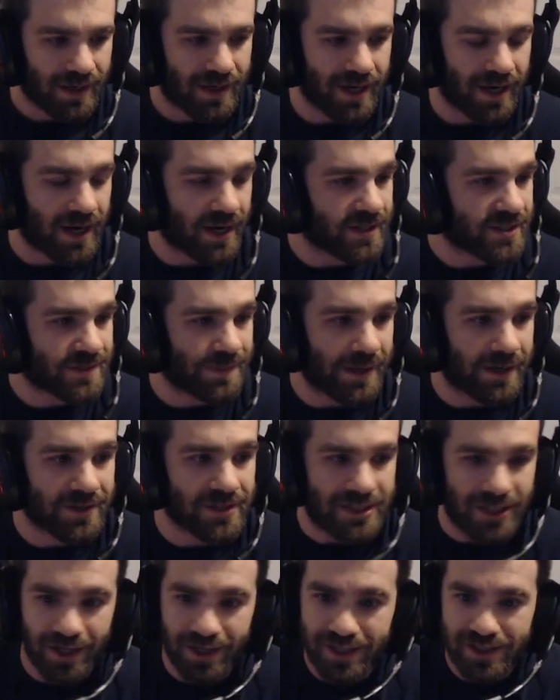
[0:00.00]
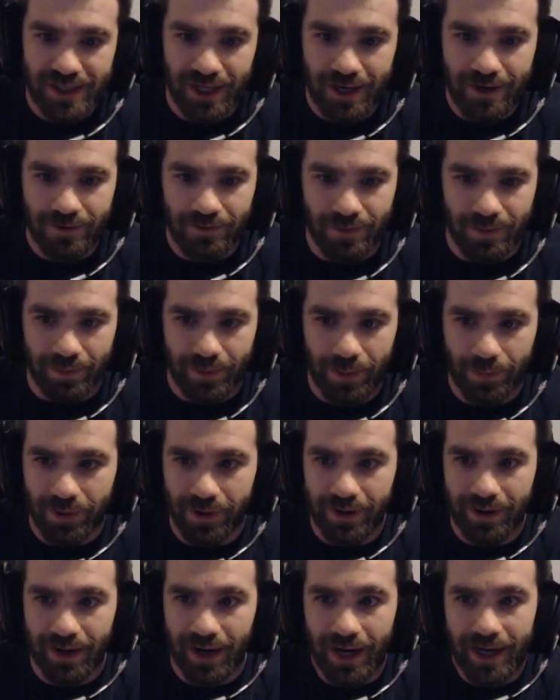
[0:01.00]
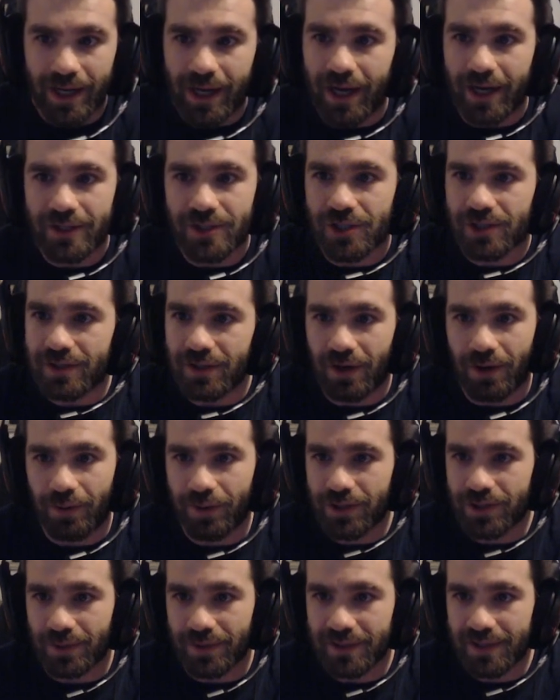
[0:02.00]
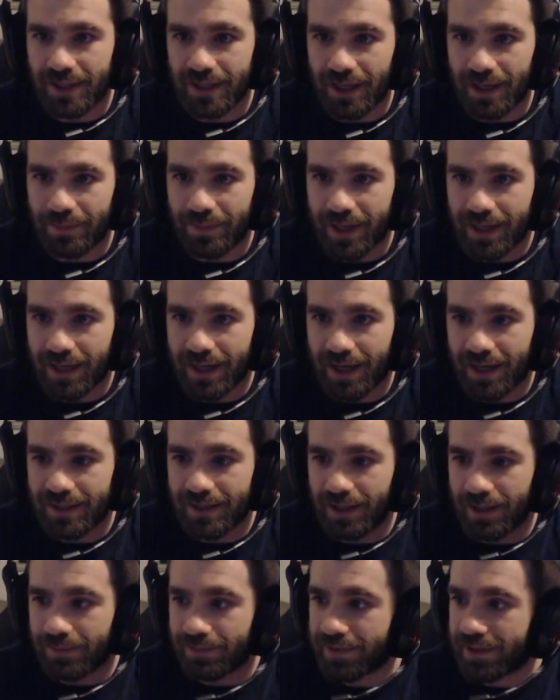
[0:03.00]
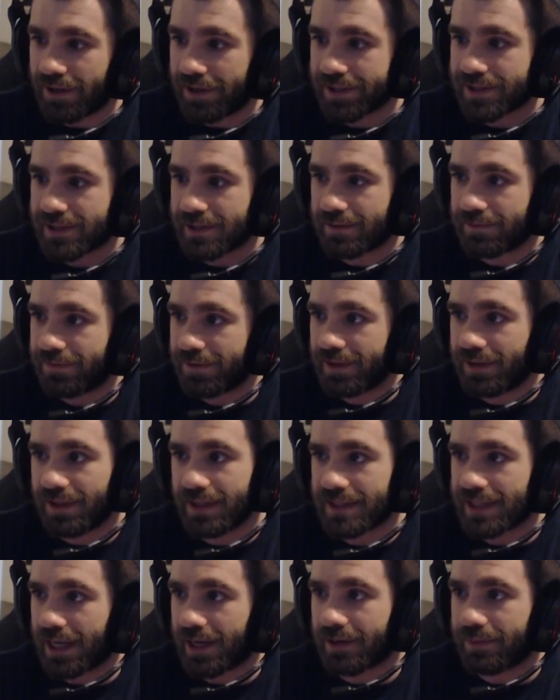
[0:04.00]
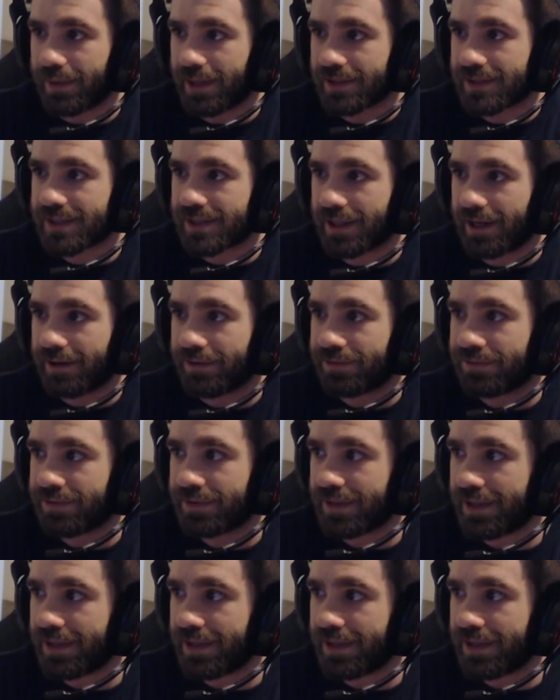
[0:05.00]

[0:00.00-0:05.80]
God is about as long as I can remember. I just always wanted to get my goddamn thoughts and feelings out about stuff.